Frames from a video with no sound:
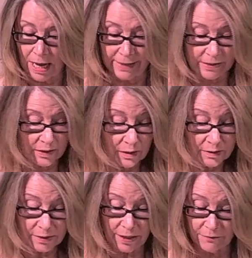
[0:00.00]

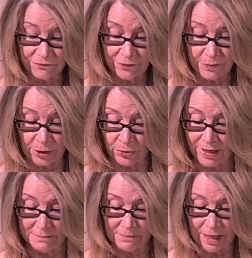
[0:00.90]
Ideas come from the
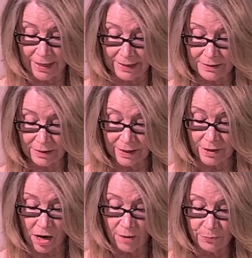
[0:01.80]
great mind
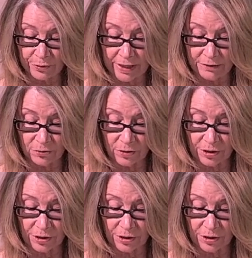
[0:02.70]
and operate through